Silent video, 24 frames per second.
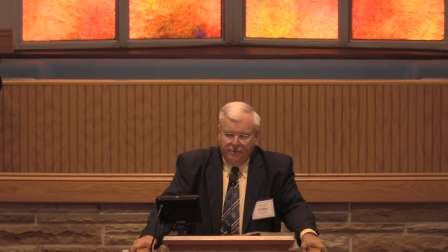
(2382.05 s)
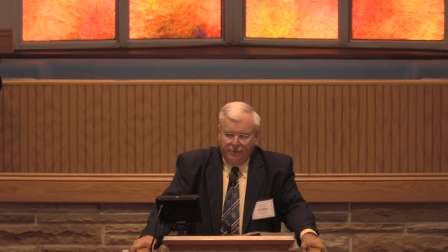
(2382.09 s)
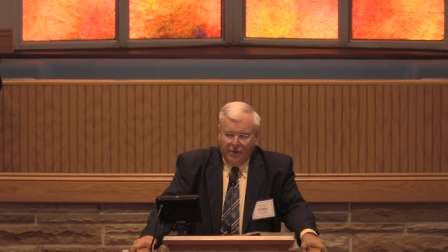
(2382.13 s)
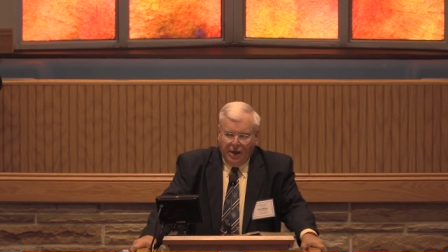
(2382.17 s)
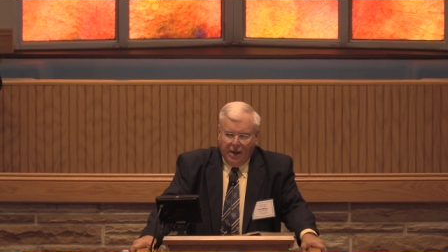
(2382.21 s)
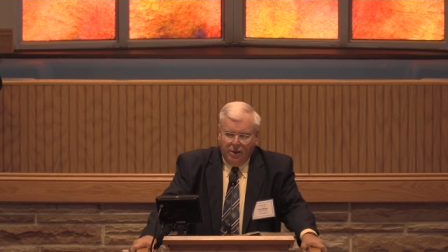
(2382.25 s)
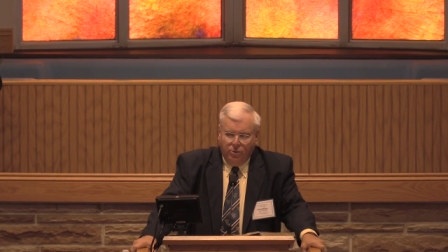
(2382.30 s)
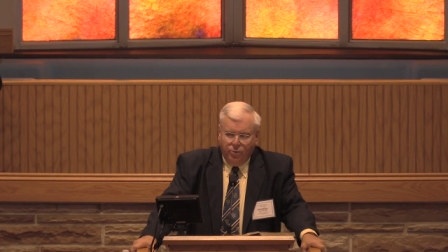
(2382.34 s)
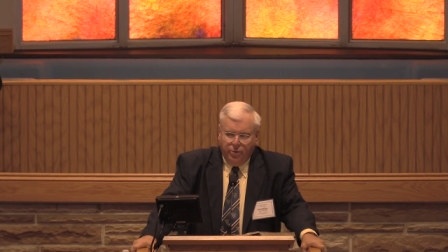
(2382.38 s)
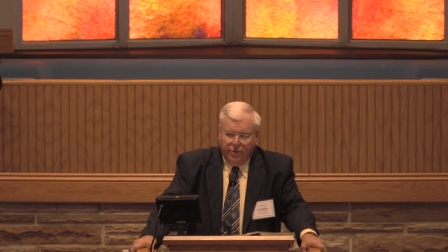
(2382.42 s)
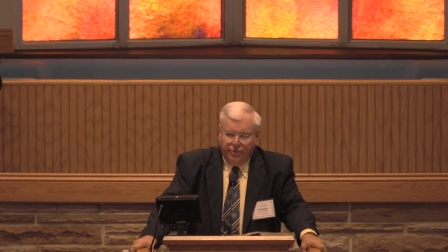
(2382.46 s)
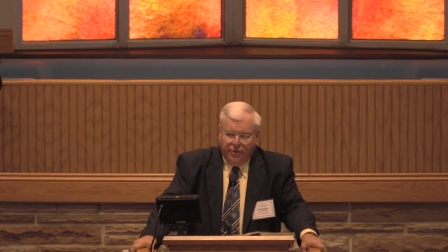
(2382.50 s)

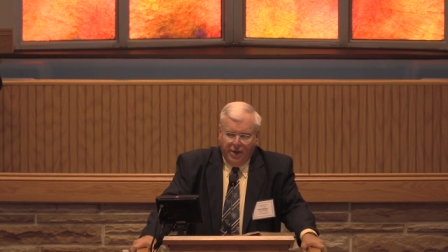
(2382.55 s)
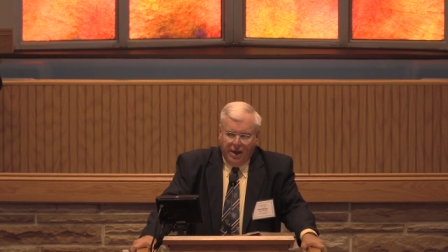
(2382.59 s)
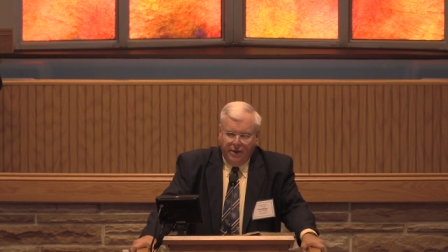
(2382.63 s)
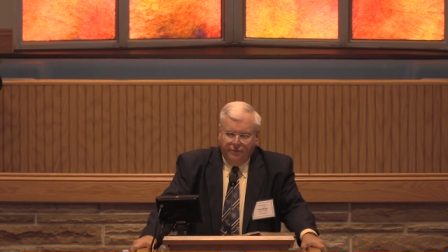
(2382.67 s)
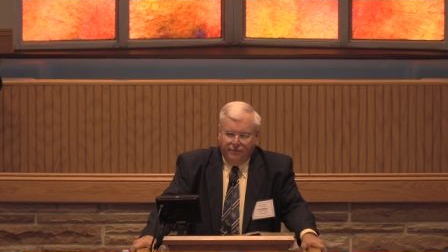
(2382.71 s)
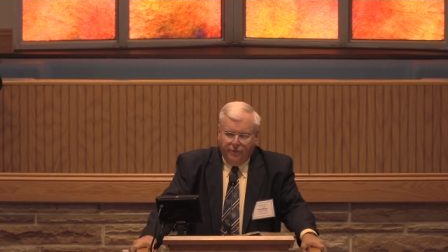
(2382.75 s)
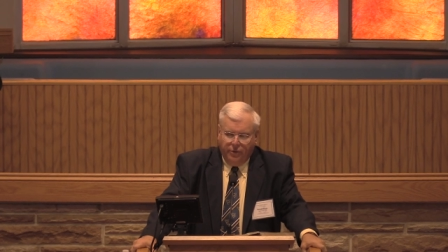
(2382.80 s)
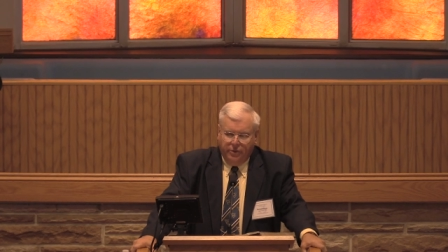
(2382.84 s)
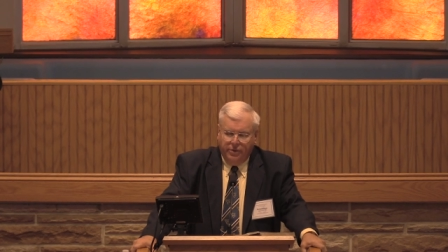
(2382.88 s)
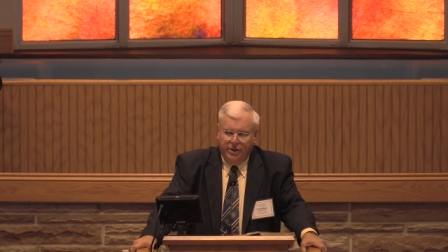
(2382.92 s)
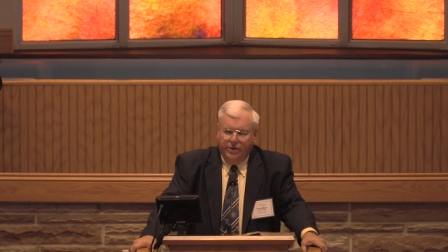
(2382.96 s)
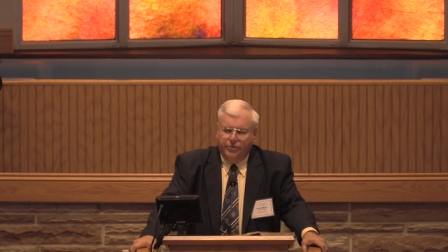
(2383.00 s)
Father, we're
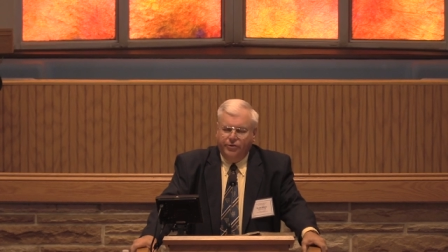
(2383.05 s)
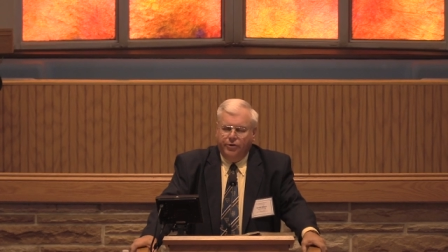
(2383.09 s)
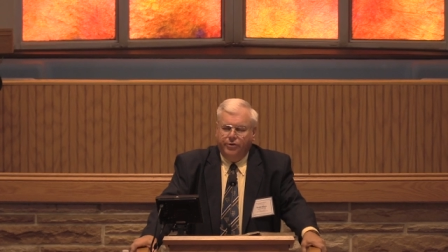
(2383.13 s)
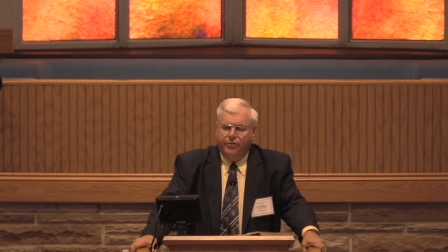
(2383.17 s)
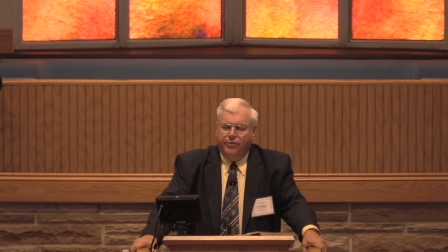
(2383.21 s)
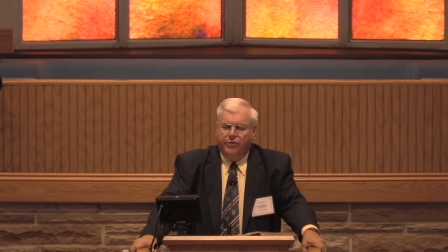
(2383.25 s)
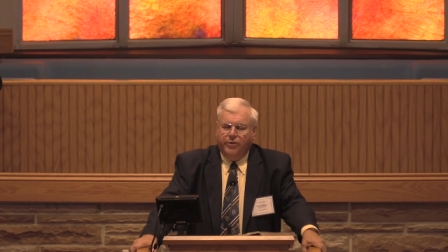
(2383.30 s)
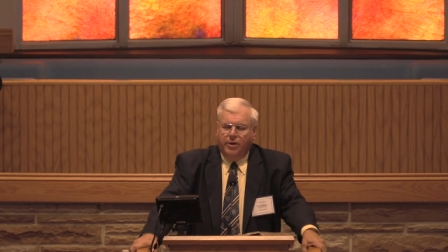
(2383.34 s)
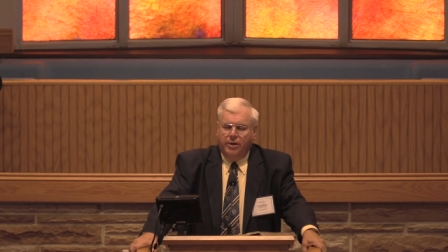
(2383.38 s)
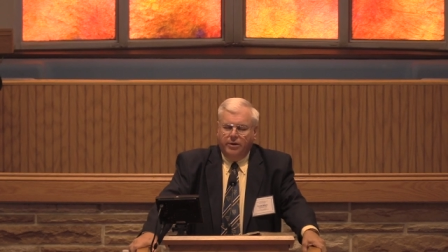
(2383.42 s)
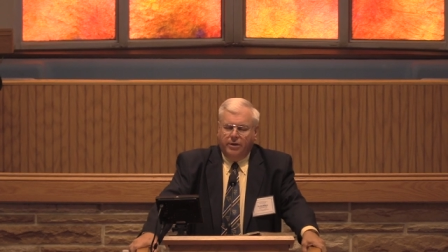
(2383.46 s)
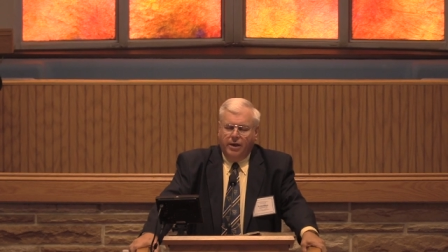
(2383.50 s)
thankful that
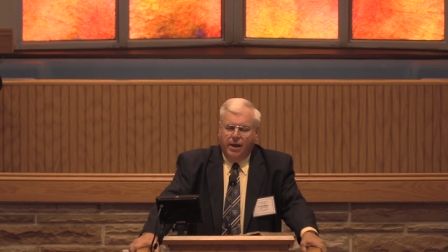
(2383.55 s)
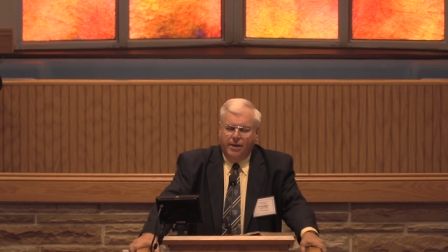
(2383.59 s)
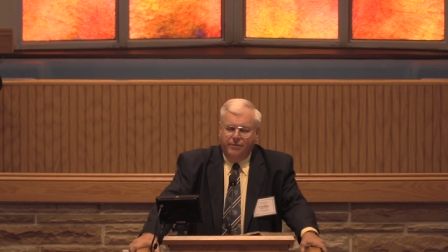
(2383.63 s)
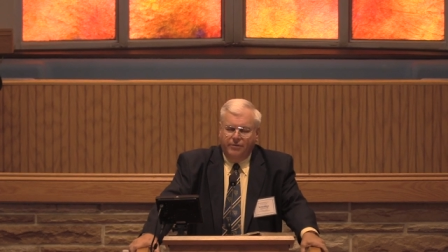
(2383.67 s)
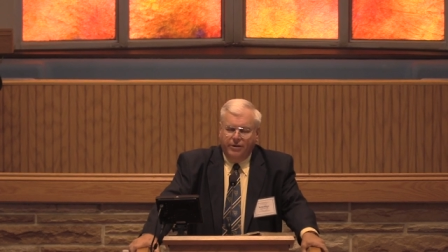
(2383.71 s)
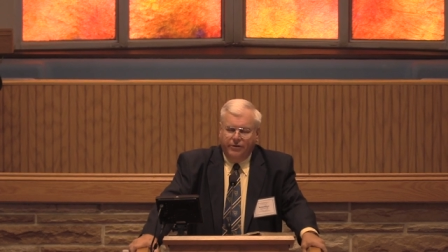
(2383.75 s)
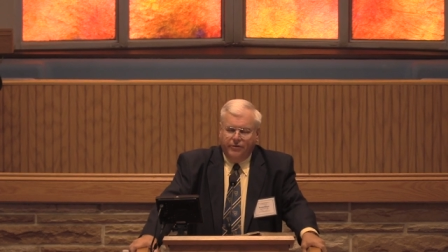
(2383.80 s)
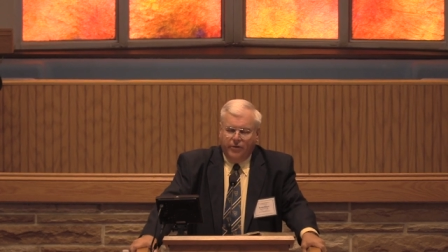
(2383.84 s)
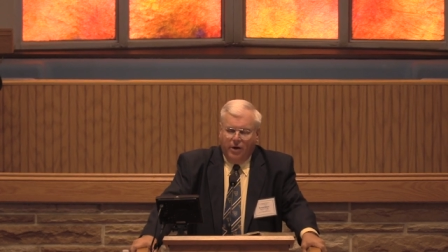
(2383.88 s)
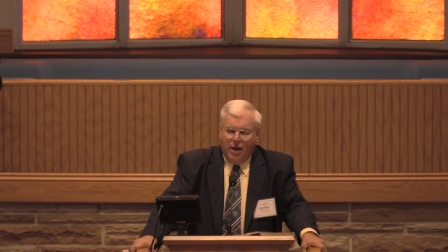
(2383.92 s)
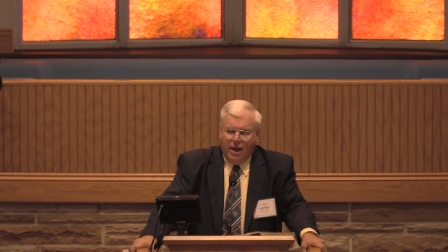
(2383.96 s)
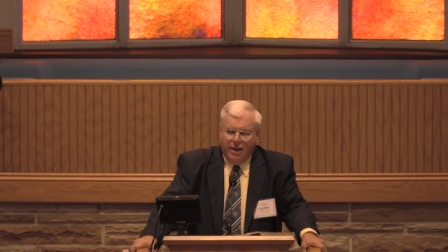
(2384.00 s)
your Son gave
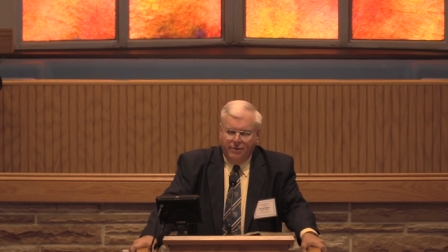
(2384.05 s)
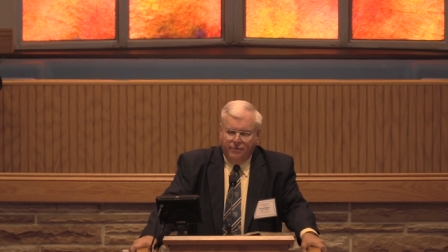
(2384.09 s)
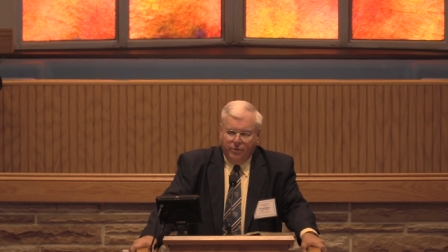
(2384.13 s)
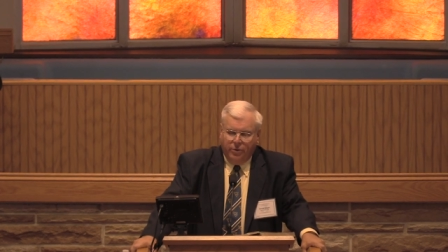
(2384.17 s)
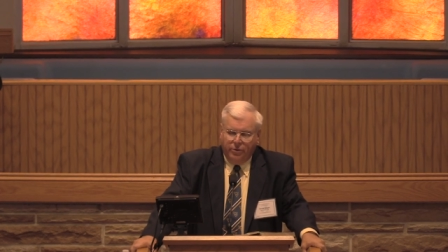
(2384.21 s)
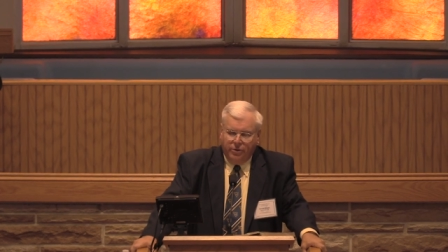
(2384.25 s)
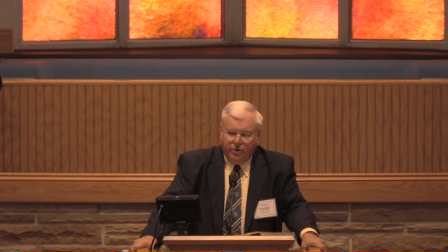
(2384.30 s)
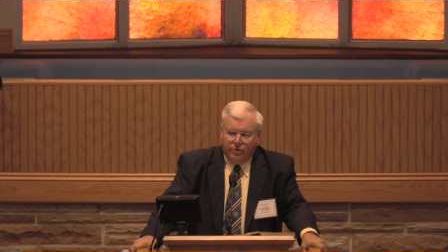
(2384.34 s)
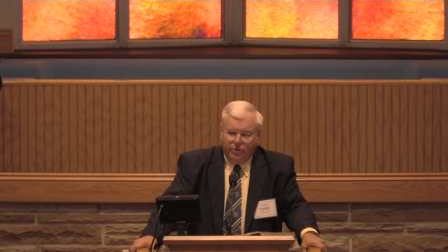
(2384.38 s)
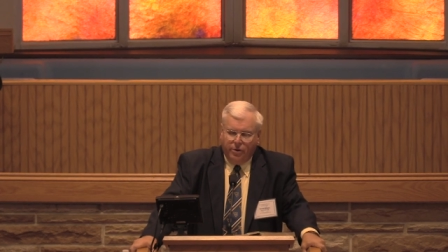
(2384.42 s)
his life on